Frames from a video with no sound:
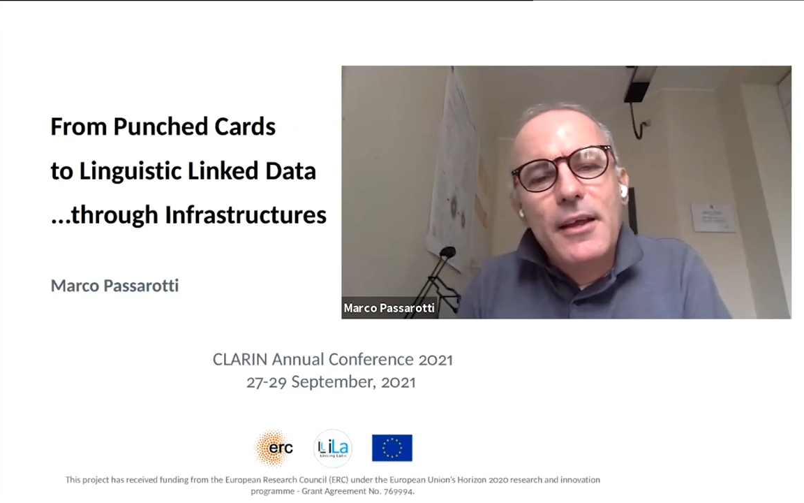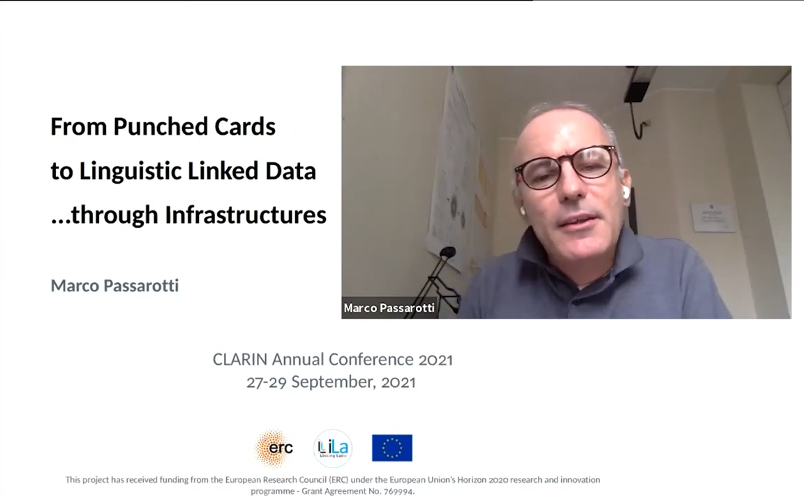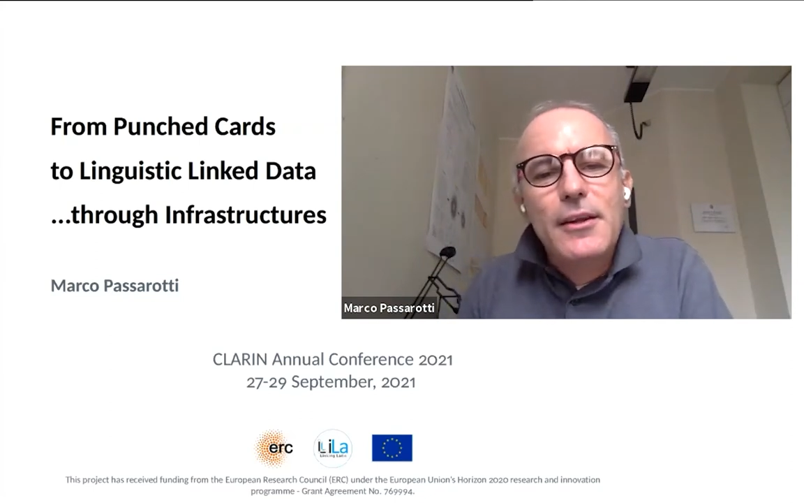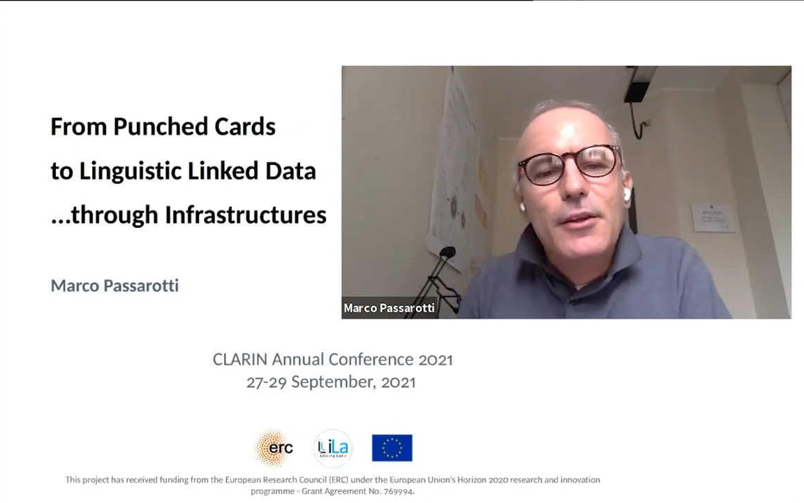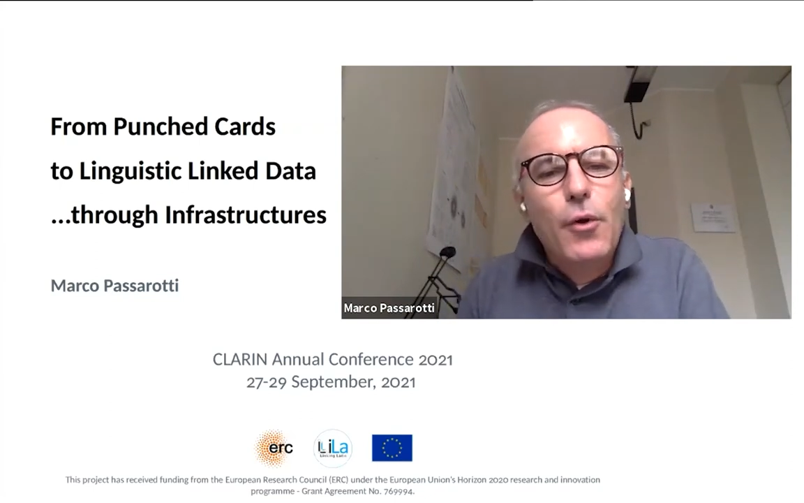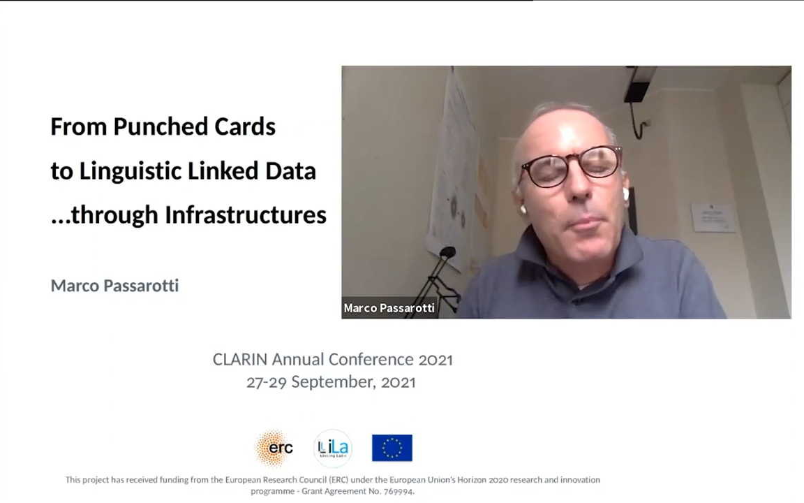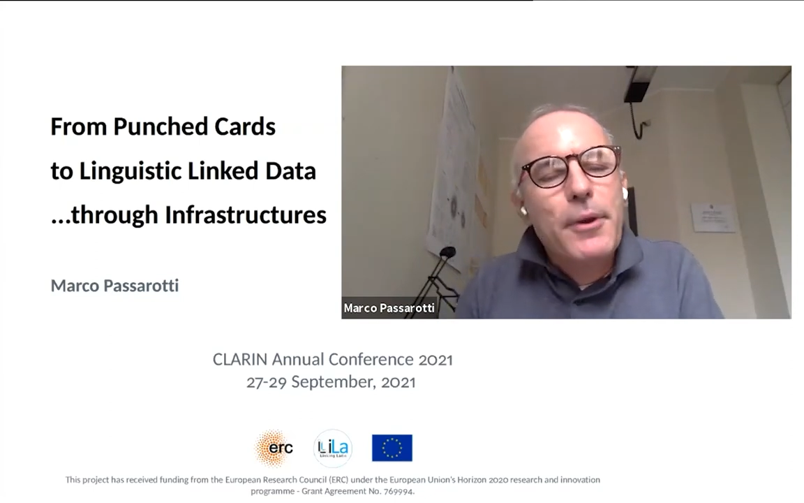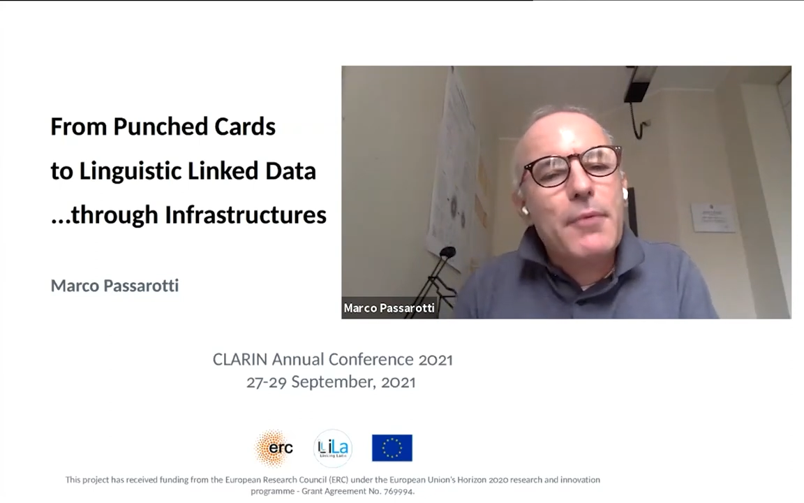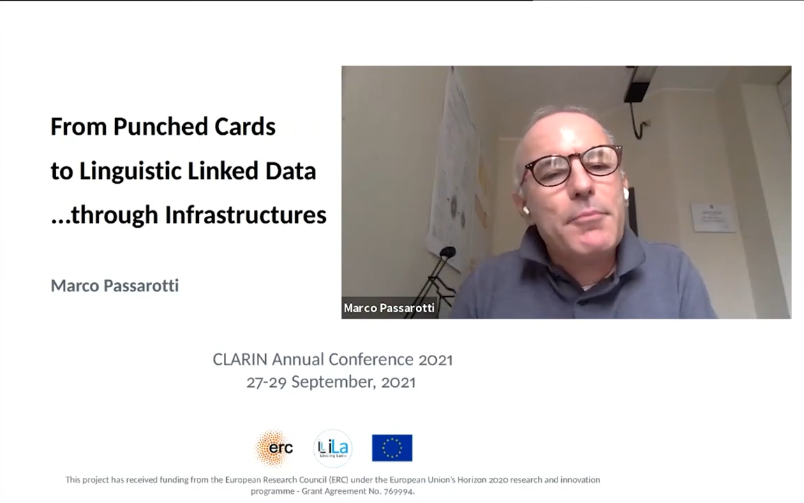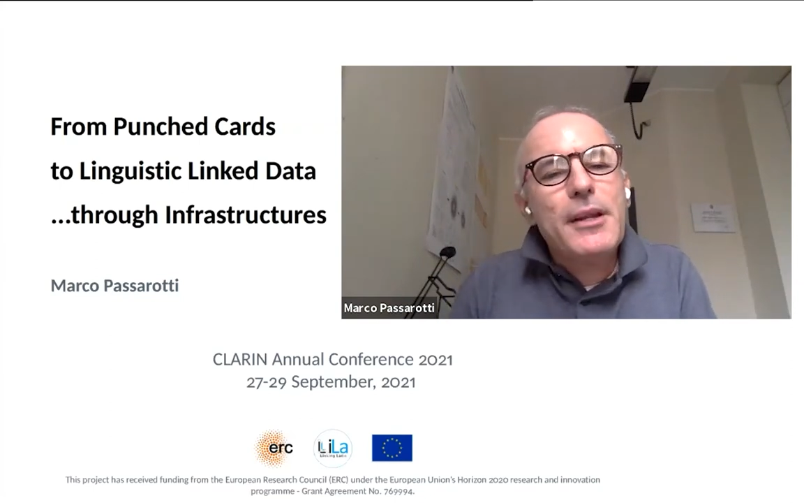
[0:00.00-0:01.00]
and
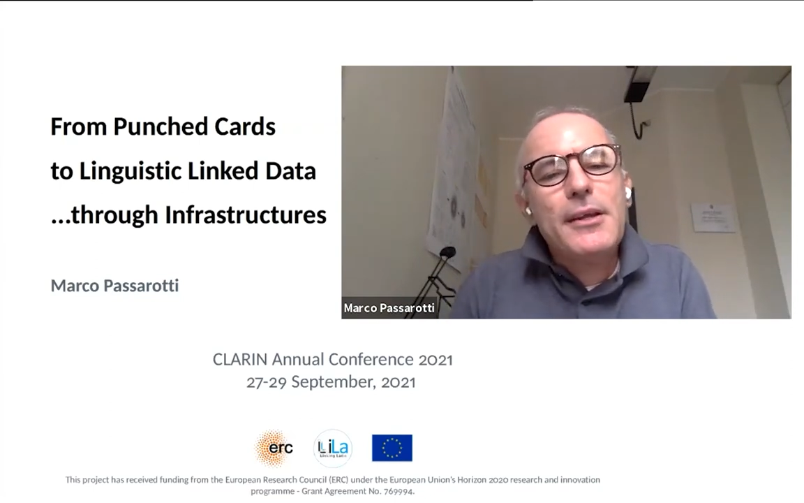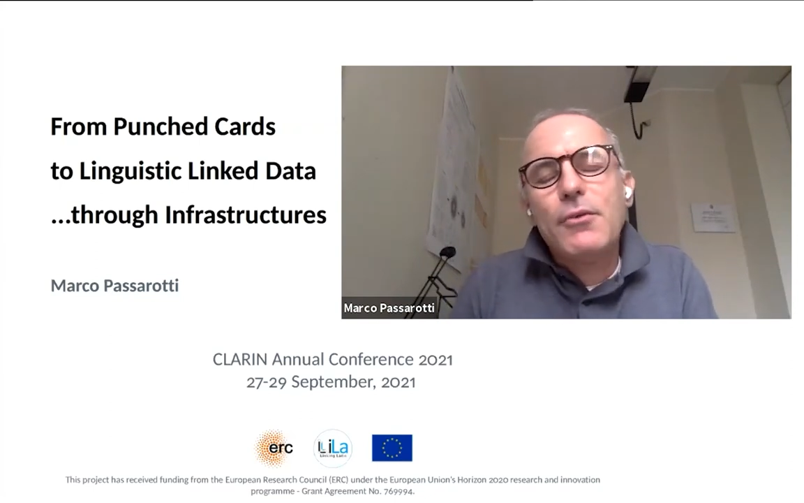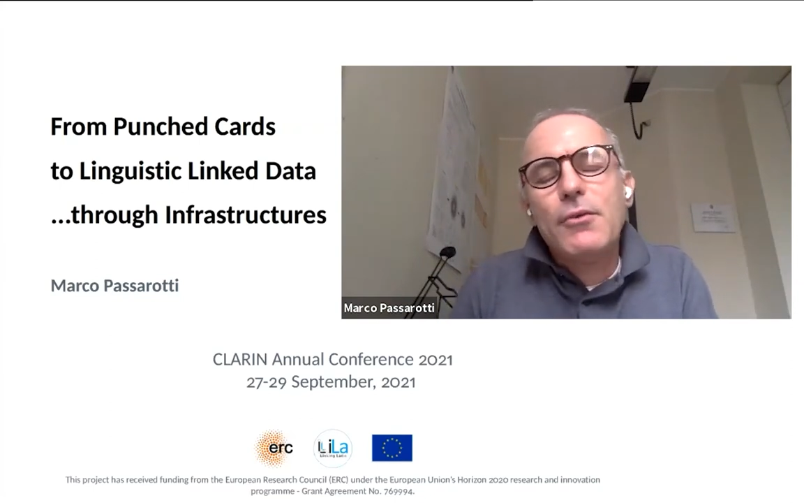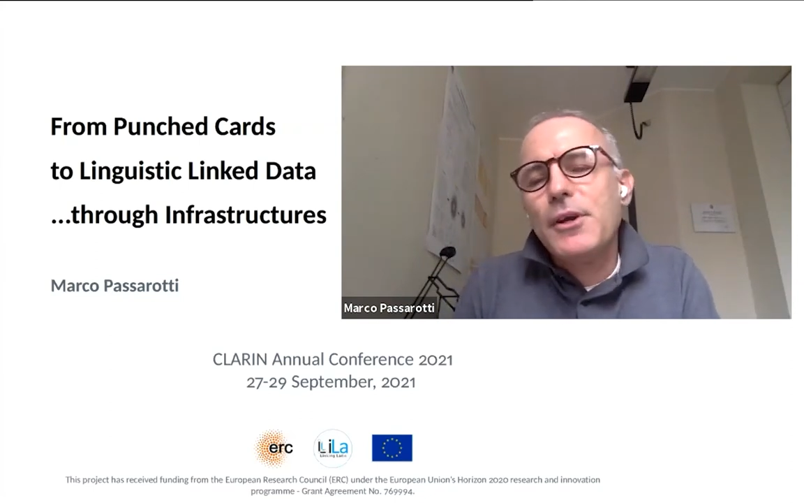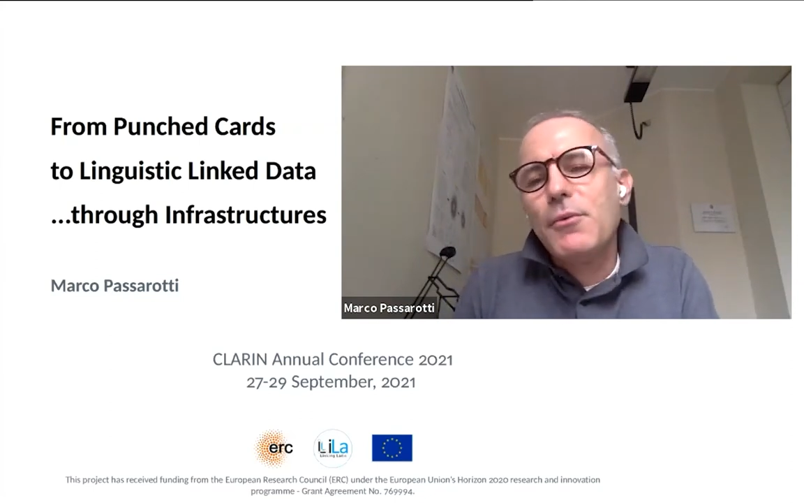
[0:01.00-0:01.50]
interoperability of